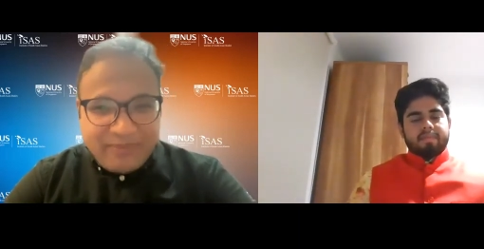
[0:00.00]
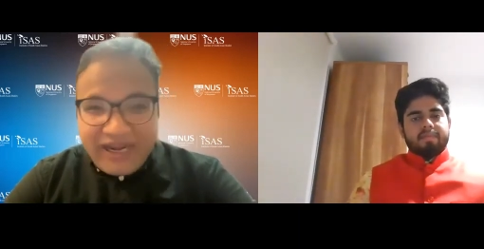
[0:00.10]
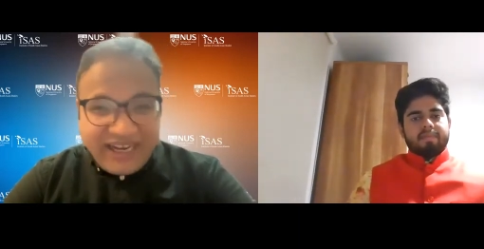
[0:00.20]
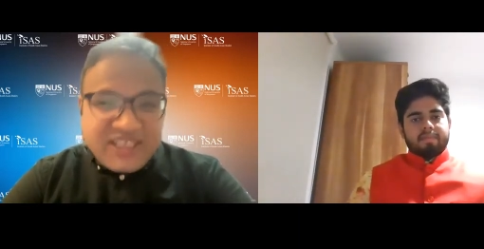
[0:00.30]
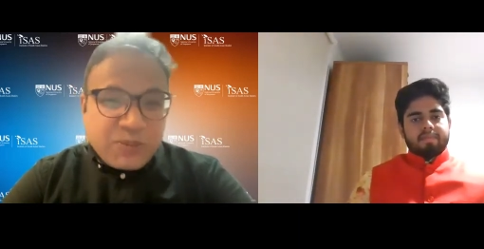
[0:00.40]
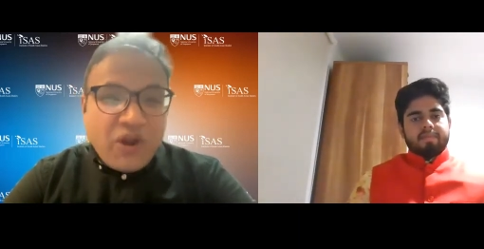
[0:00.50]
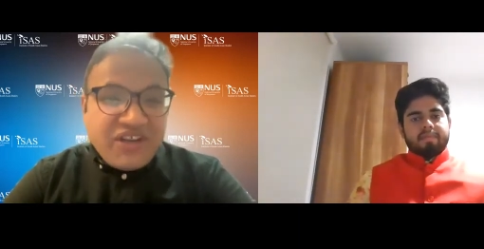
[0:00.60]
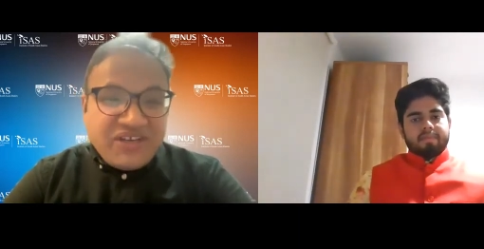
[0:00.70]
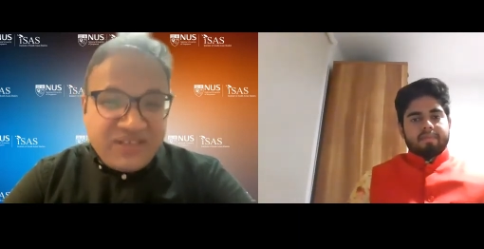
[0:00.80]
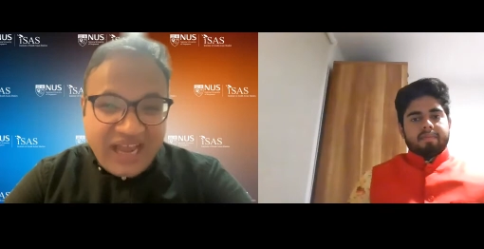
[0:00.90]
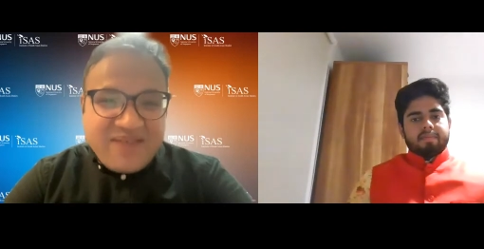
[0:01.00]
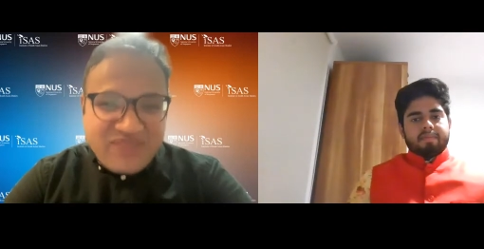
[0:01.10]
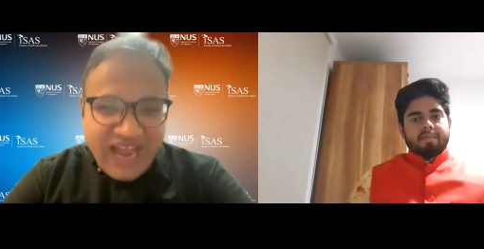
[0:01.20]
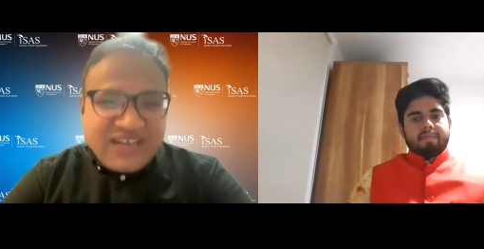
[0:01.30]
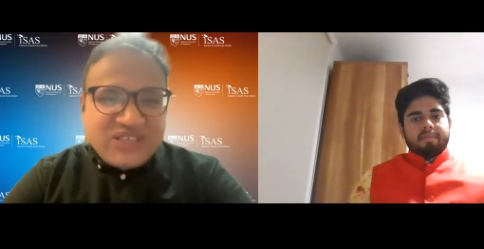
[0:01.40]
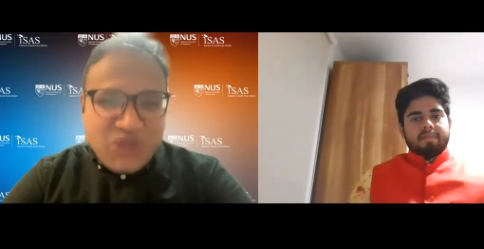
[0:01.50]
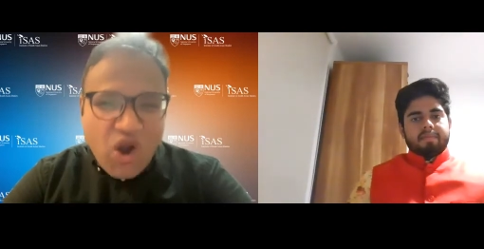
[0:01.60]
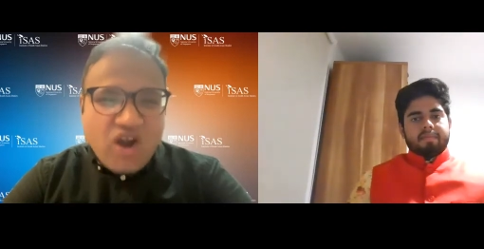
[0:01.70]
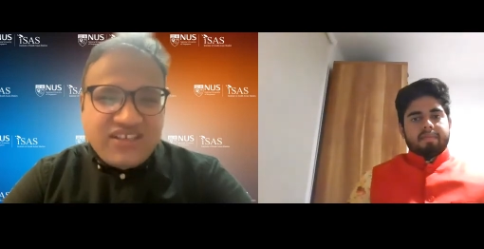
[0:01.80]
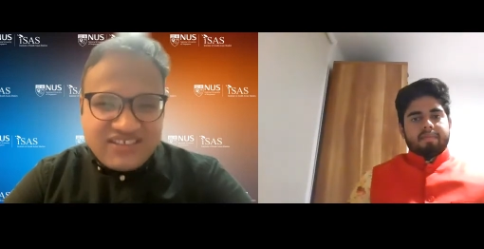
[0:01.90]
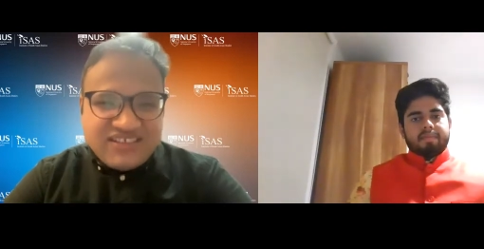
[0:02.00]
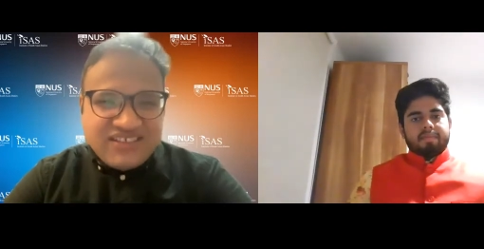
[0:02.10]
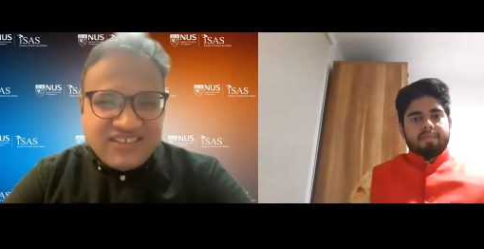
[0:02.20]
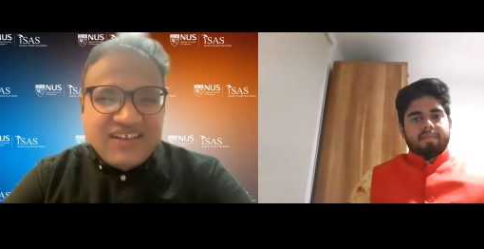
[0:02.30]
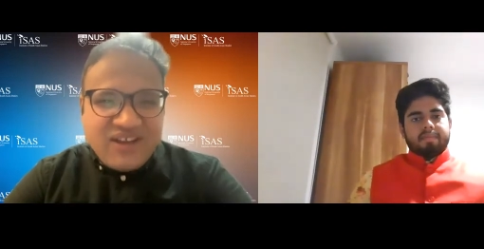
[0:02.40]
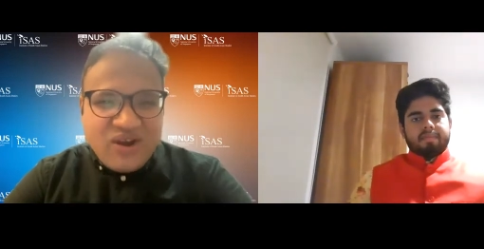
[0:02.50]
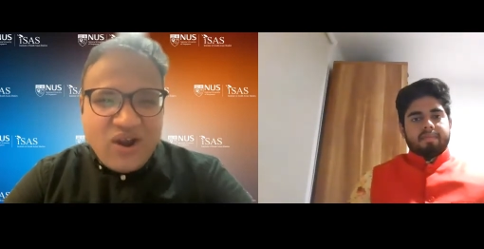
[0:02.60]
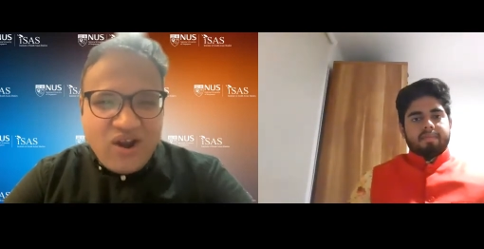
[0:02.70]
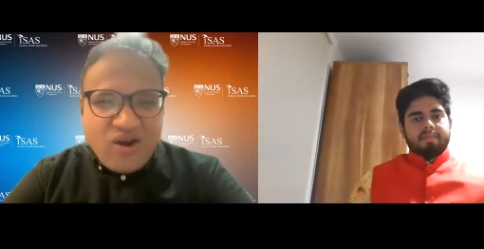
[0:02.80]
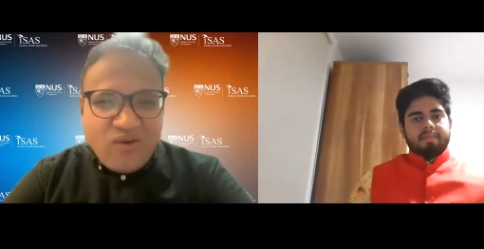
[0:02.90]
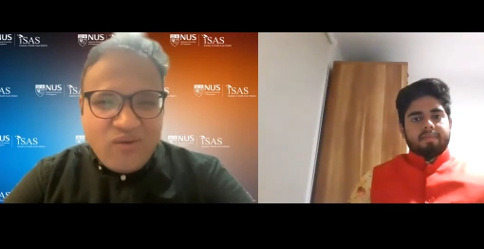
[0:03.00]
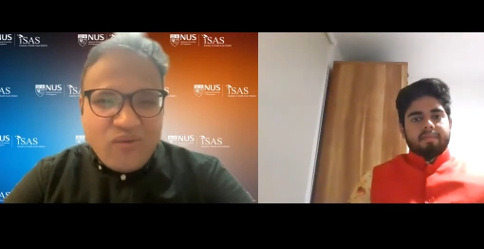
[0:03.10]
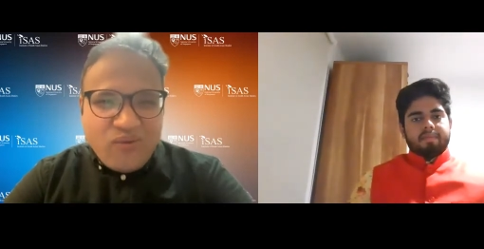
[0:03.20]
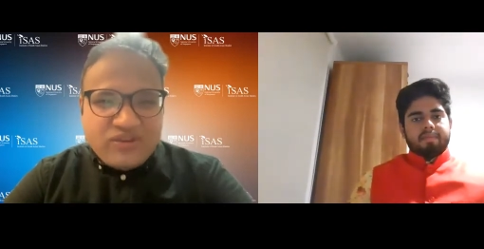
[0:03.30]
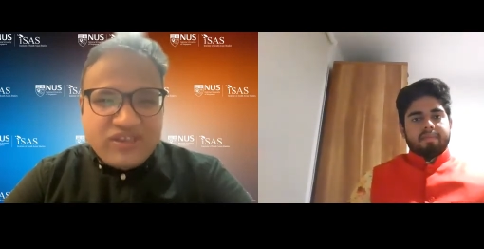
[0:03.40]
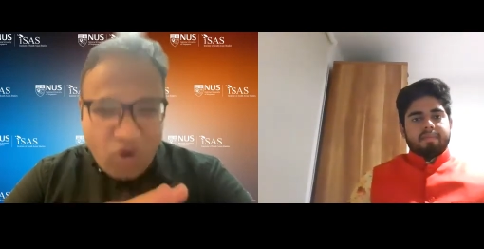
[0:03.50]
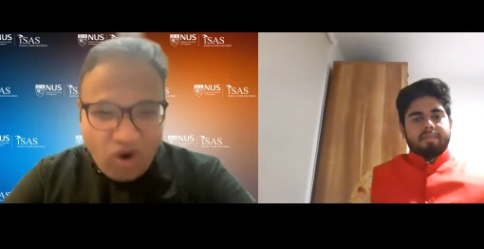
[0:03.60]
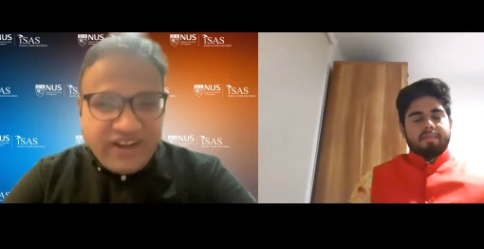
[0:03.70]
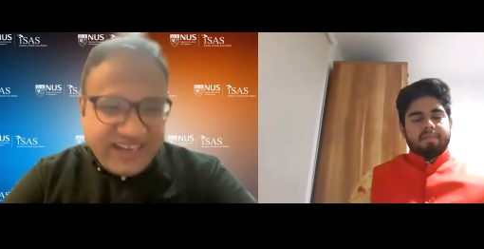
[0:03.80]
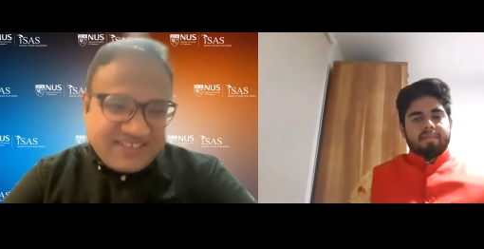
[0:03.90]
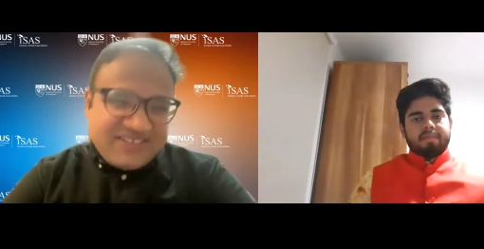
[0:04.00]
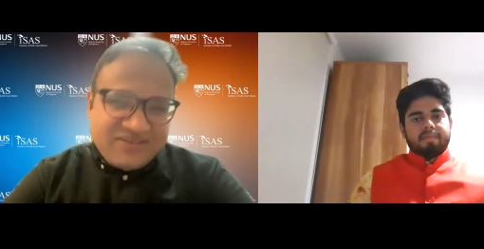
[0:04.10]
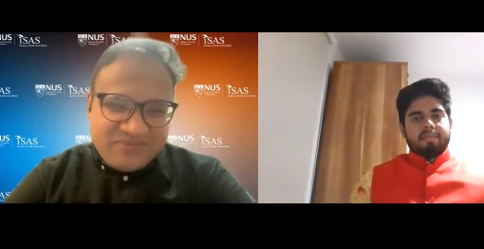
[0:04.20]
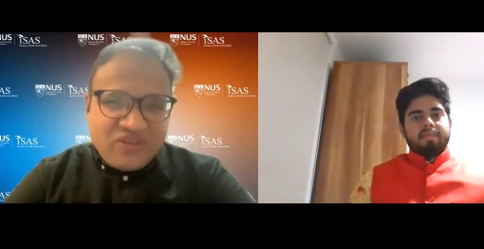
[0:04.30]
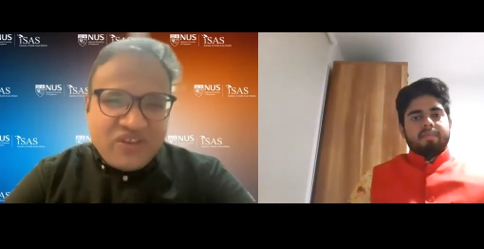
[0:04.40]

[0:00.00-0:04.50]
Speaker 1: But at this point in time, that is not uh, the context.